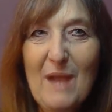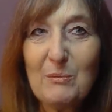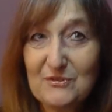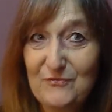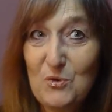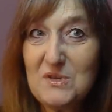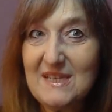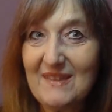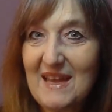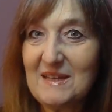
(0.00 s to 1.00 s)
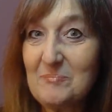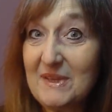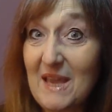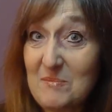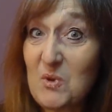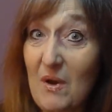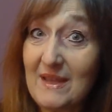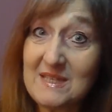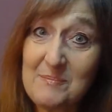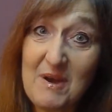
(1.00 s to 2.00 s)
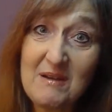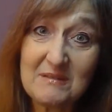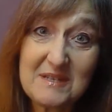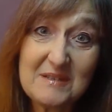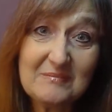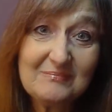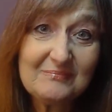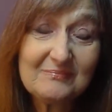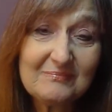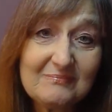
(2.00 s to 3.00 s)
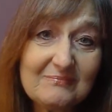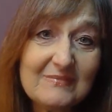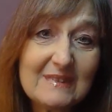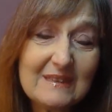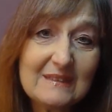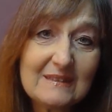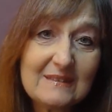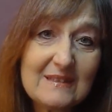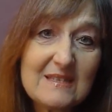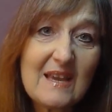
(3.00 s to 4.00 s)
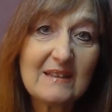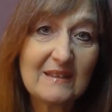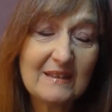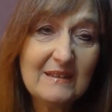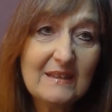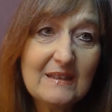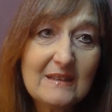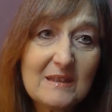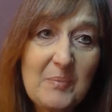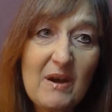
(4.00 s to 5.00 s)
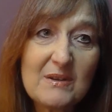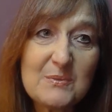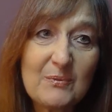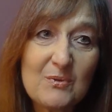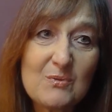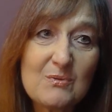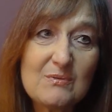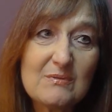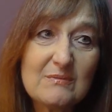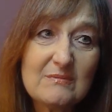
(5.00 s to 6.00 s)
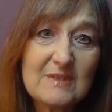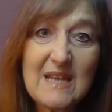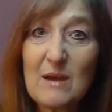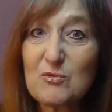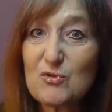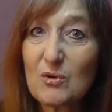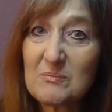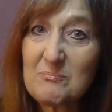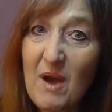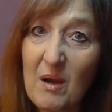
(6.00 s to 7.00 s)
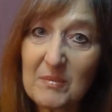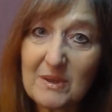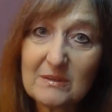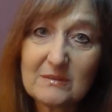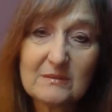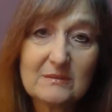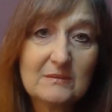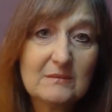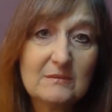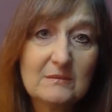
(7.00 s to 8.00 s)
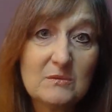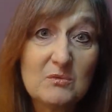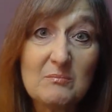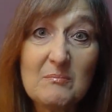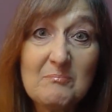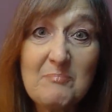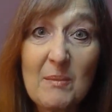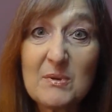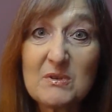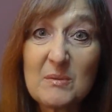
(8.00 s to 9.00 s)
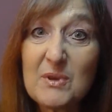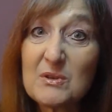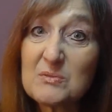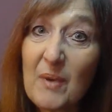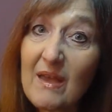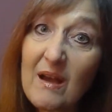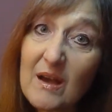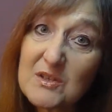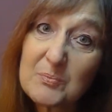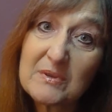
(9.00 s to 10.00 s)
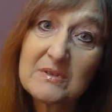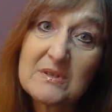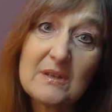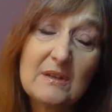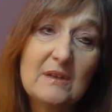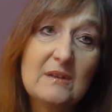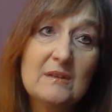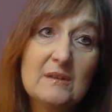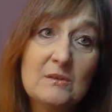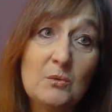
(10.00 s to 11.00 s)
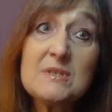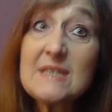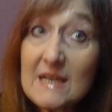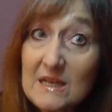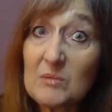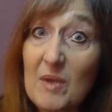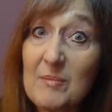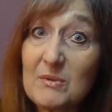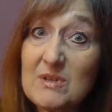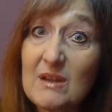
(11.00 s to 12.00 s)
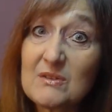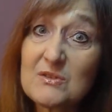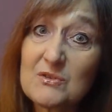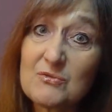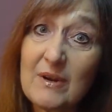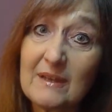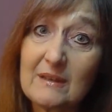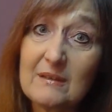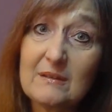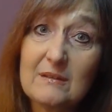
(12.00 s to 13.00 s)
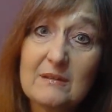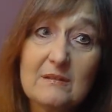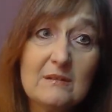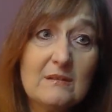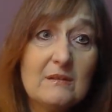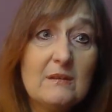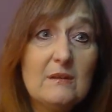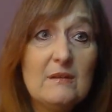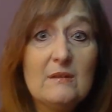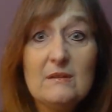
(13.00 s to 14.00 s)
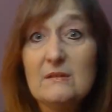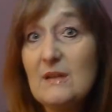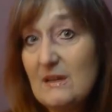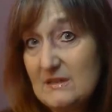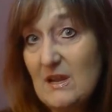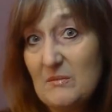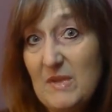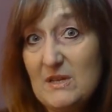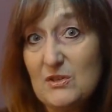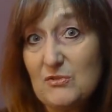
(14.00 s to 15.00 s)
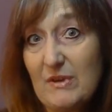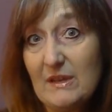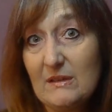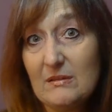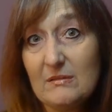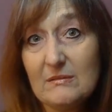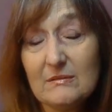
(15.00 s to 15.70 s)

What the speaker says: I was 40 then and became quite in demand. Sadly, the parts were all downtrodden mum. Or mum who's abused by her husband. Or single mum who turns to drink. Nearly turned me to drink.